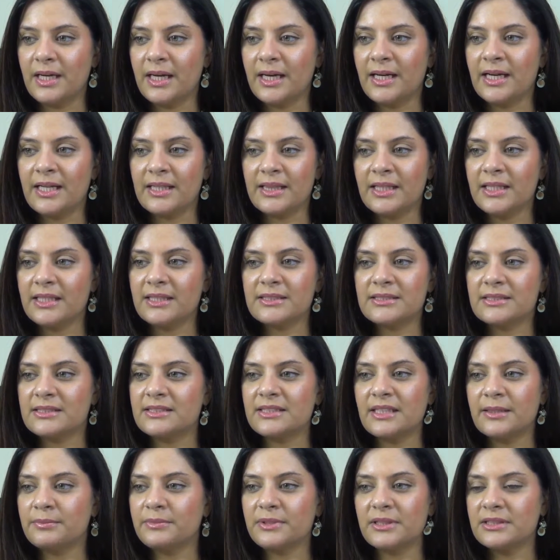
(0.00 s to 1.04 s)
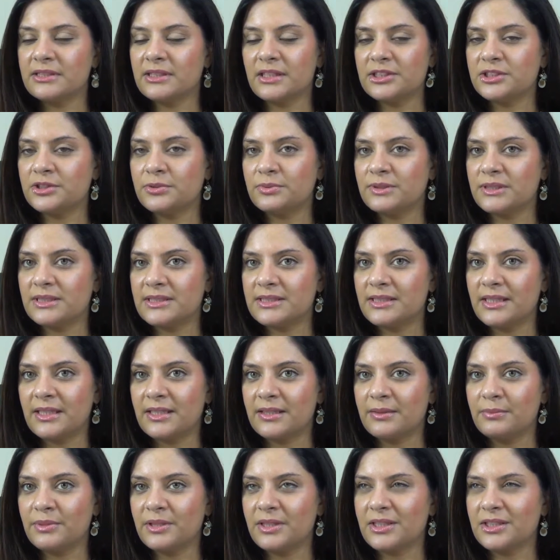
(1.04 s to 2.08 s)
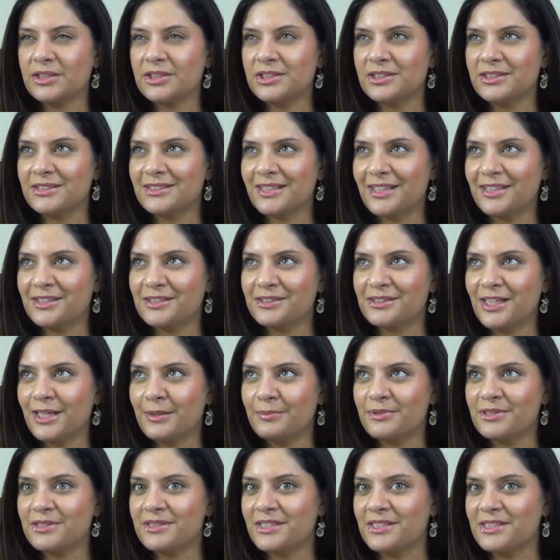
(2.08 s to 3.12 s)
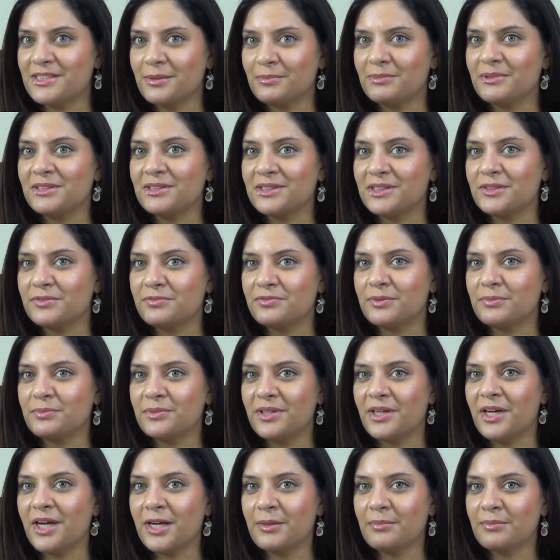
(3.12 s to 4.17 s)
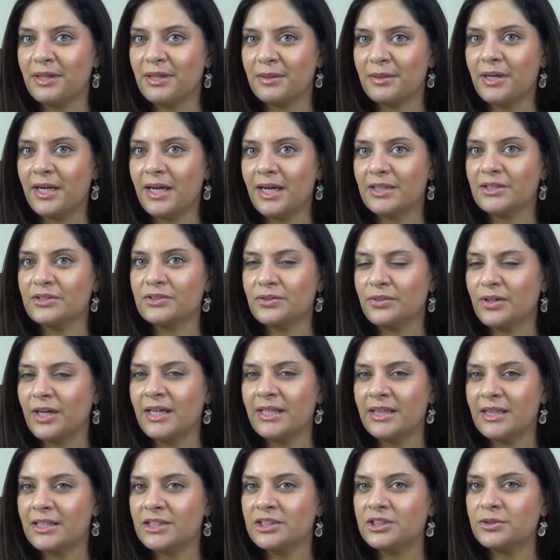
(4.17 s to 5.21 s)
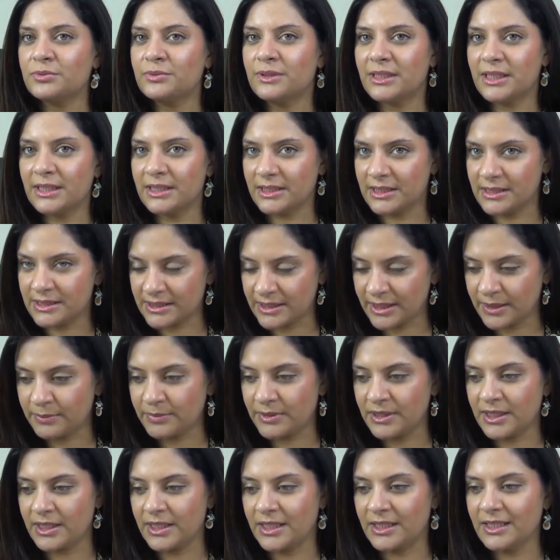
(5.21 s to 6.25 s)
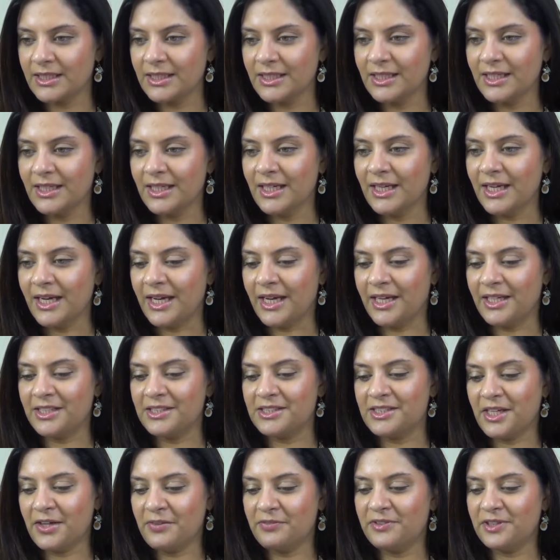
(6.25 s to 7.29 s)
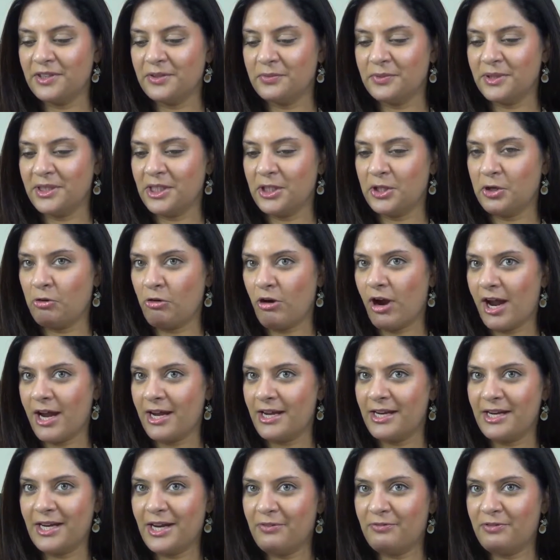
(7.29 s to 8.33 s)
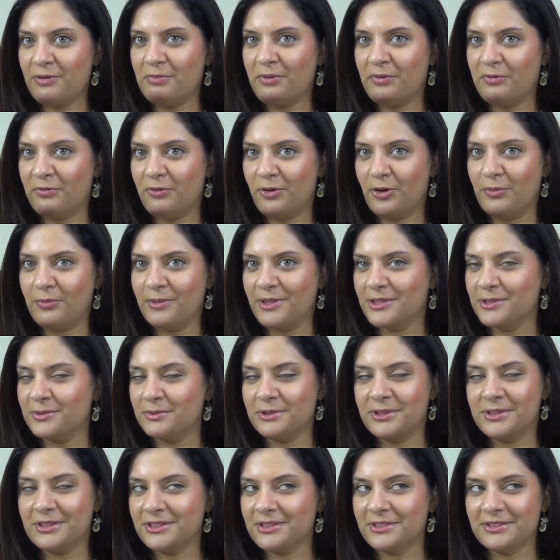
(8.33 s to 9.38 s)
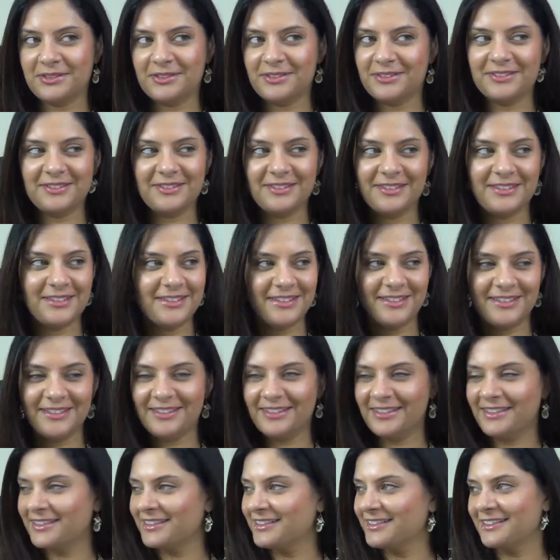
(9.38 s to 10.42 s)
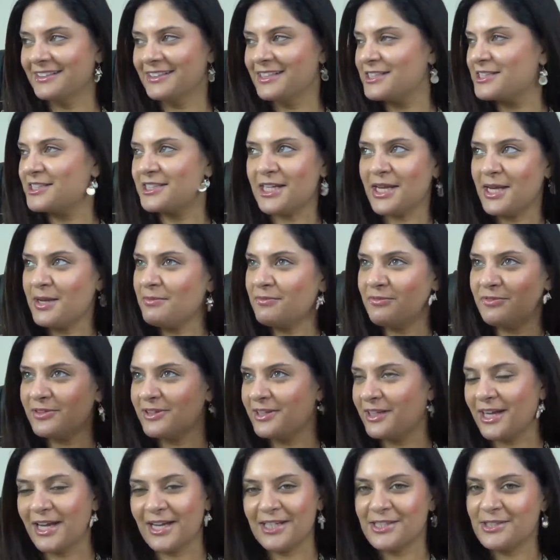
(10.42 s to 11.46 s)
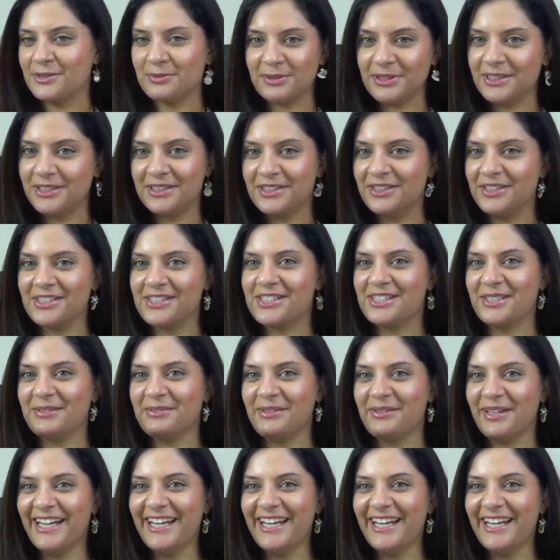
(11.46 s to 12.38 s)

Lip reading: and I think it's the same thing that she would say, because she's not the type to say something different behind my back. So I think she would think the same thing. And it's evident when they cry at every performance, which is the same for the last 20 years.